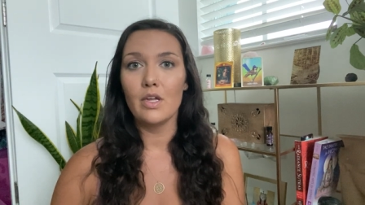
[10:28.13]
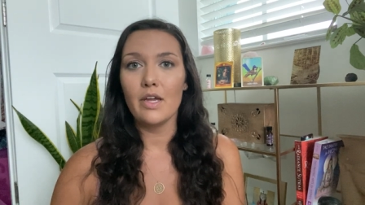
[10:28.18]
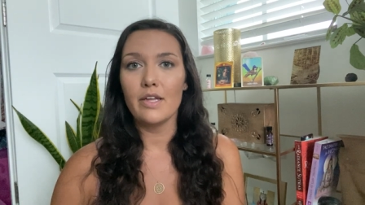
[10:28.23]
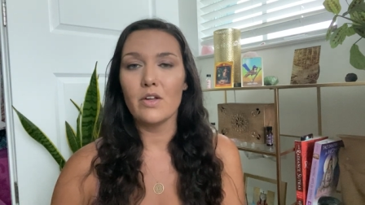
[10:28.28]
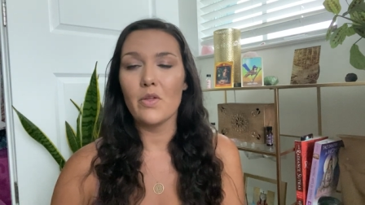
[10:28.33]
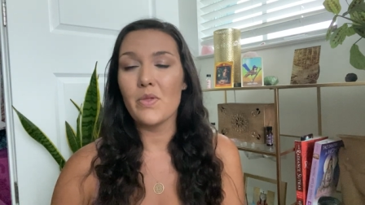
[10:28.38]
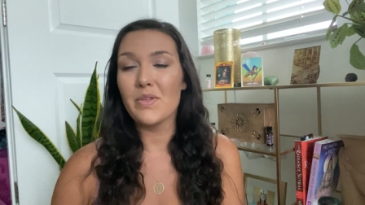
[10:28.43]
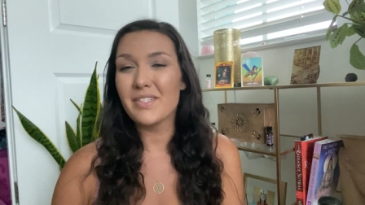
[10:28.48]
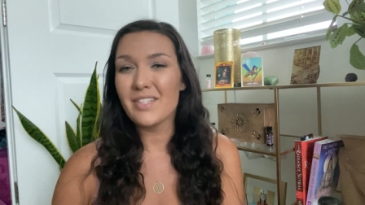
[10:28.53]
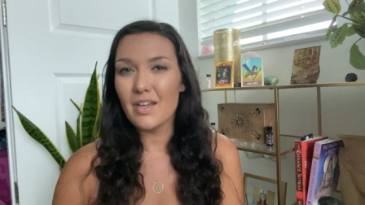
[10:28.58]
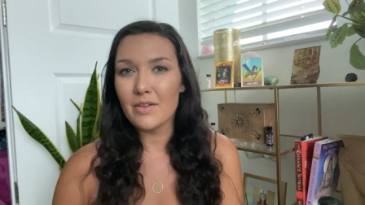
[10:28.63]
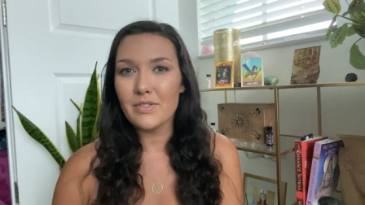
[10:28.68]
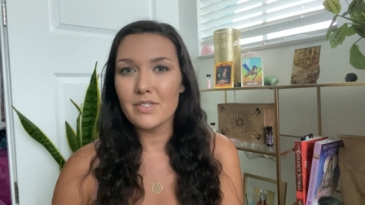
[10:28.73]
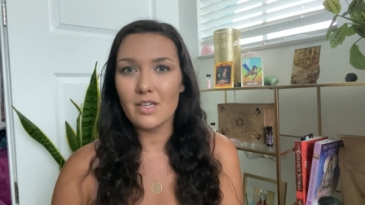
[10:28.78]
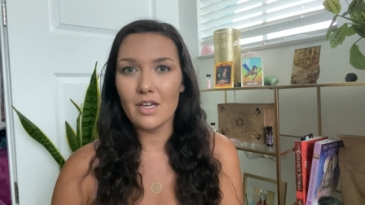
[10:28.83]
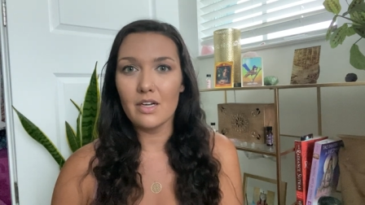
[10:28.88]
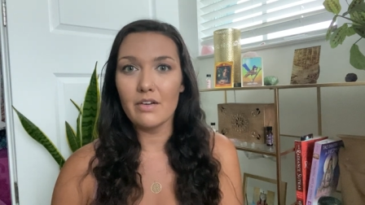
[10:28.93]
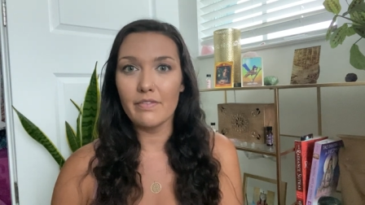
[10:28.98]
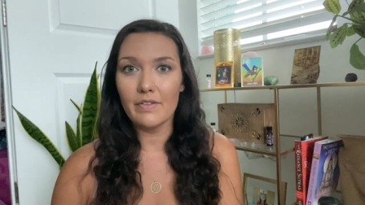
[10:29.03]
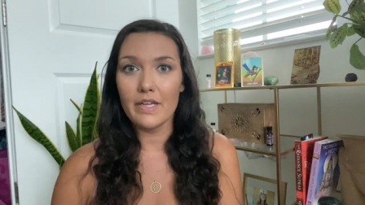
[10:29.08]
I know that sounds
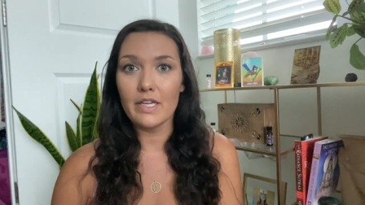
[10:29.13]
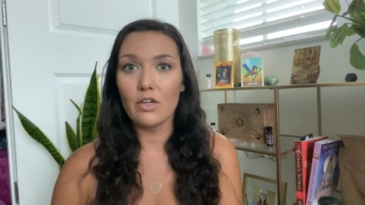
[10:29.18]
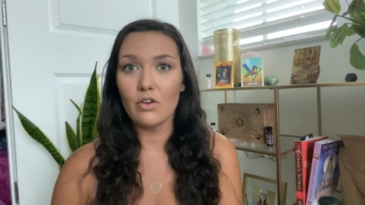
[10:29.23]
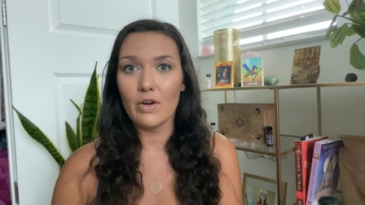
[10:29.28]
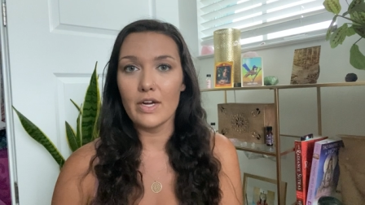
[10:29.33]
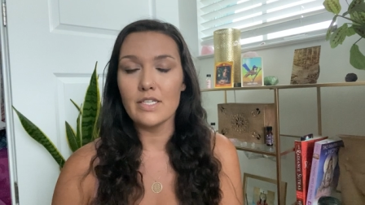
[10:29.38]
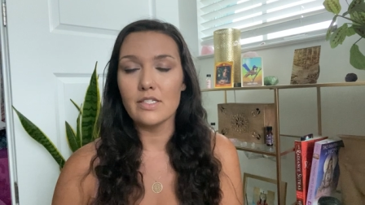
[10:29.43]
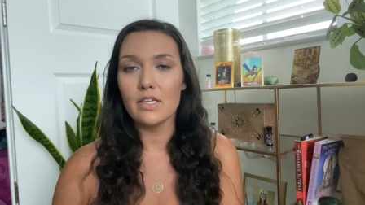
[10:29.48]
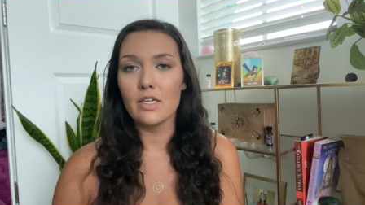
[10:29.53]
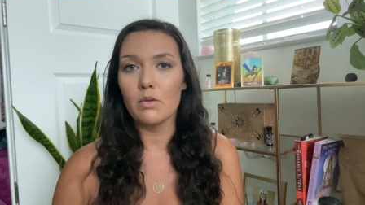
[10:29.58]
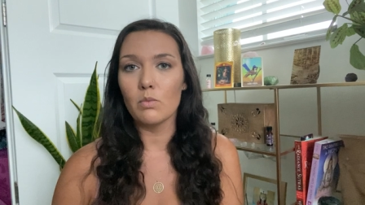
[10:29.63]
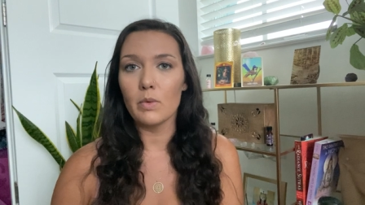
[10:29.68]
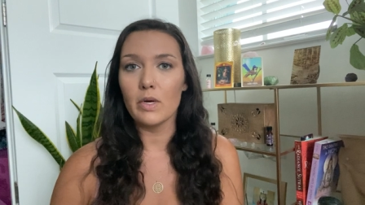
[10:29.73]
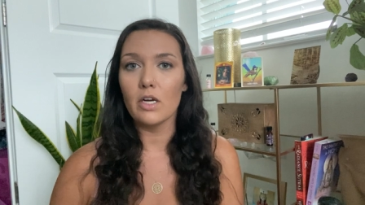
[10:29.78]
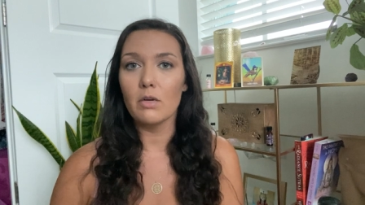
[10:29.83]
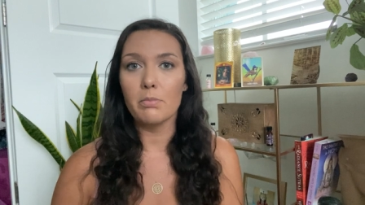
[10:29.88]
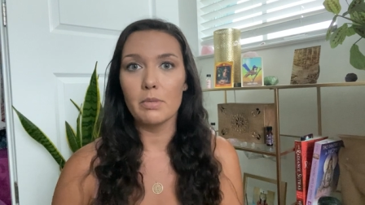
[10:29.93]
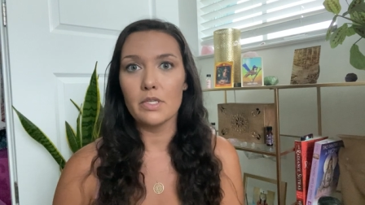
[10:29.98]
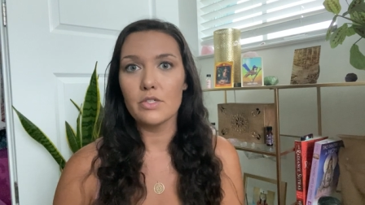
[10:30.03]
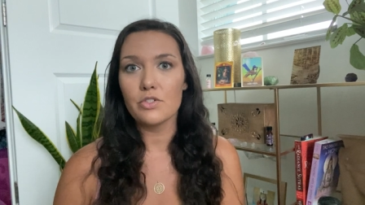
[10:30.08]
kind of like crazy and
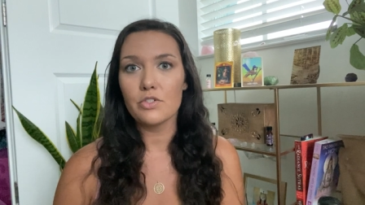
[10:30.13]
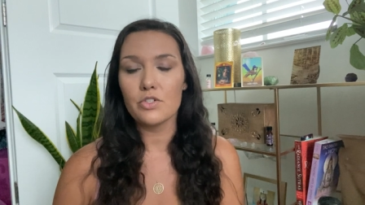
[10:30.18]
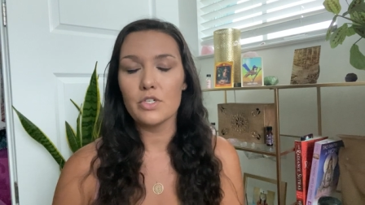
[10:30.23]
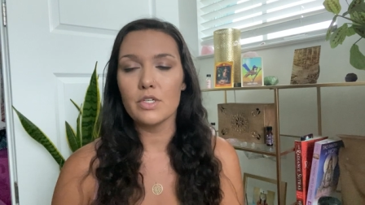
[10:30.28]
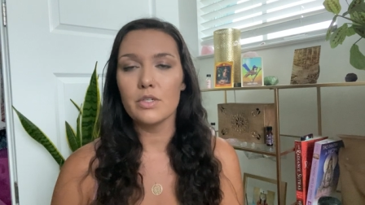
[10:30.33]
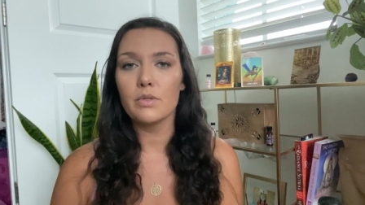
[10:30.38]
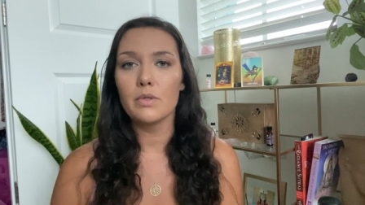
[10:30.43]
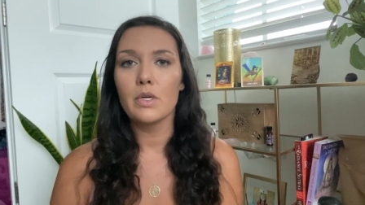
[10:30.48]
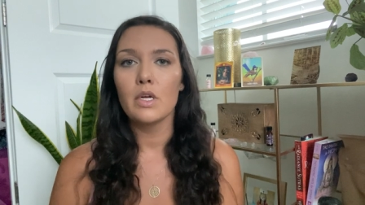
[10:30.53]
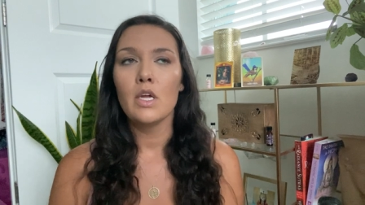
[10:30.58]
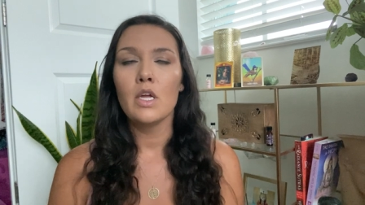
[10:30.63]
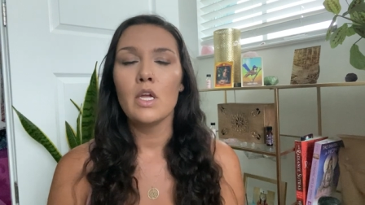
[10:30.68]
weird, but it's true.